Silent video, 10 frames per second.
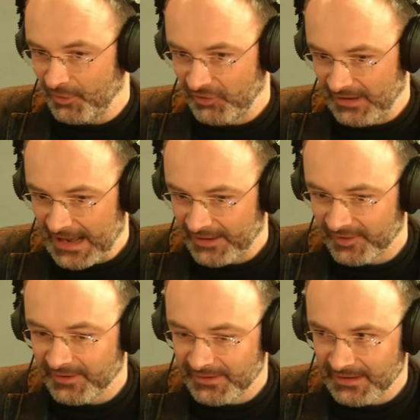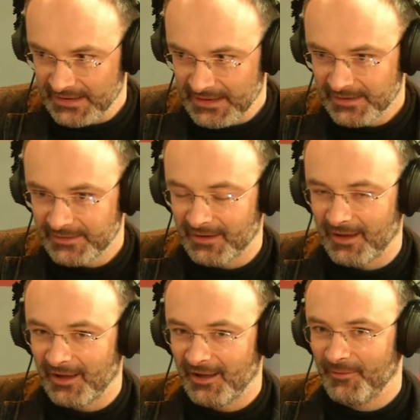She has indeed.
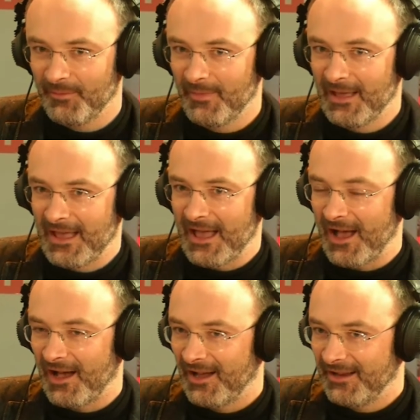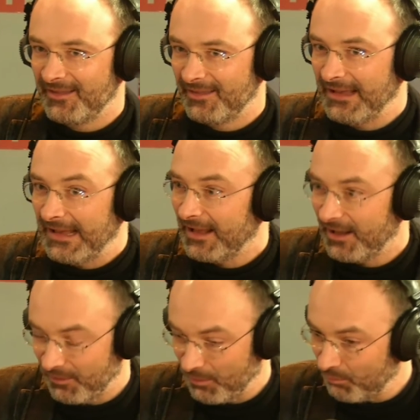I think
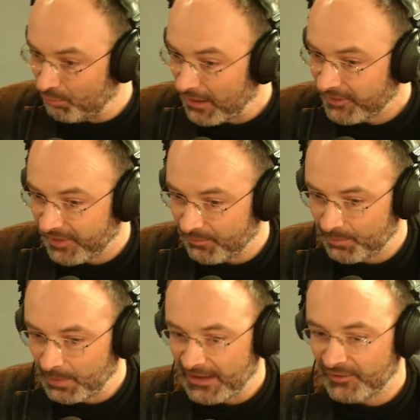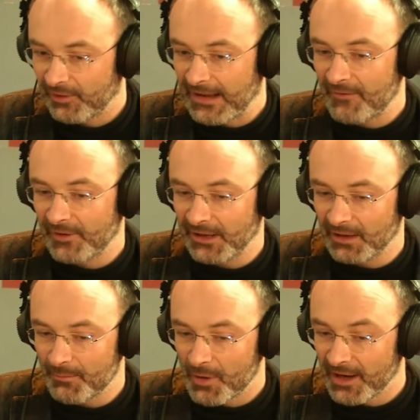Brexit plays very heavily in
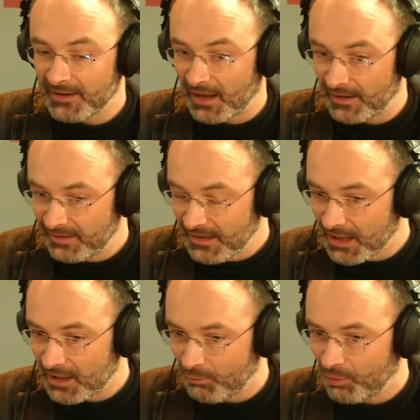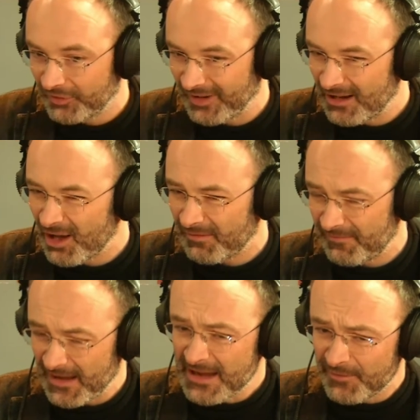her mind. I think what's in her
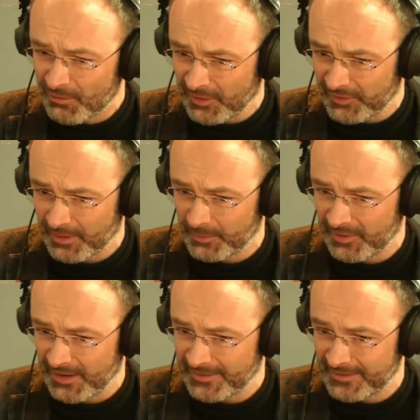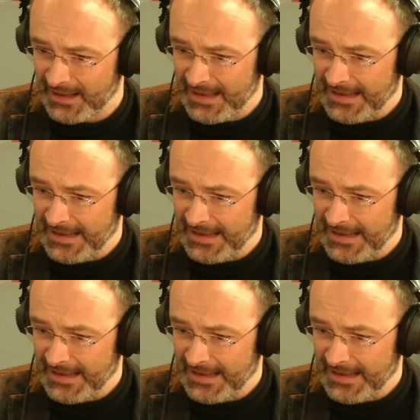favour, in some sense,